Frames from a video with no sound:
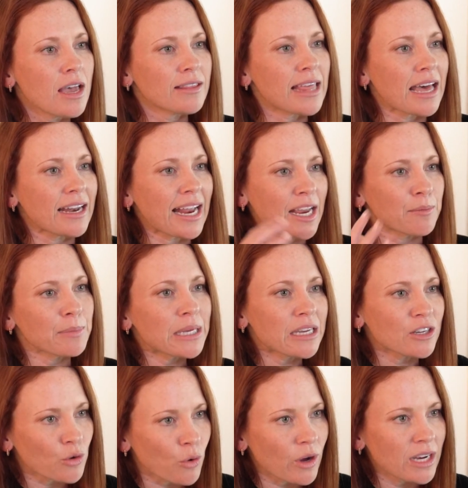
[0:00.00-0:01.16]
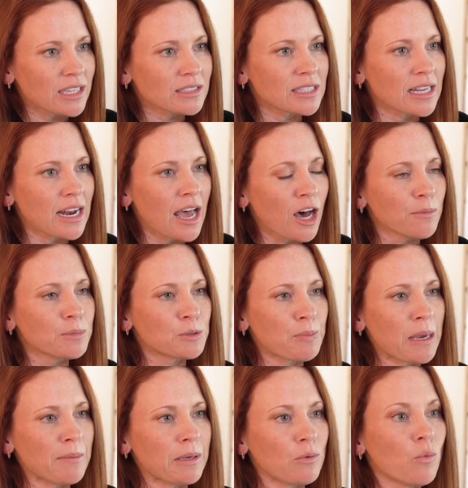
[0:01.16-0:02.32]
that ambient noise that helps
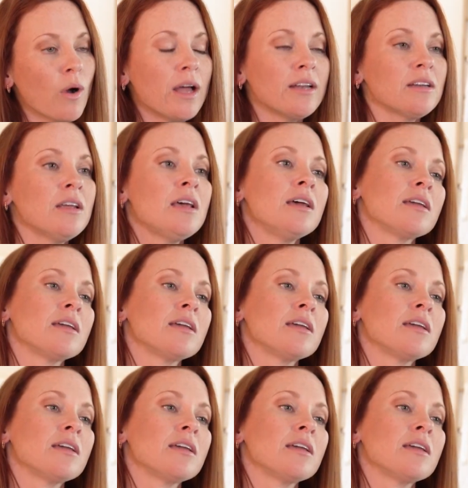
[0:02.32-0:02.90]
baby one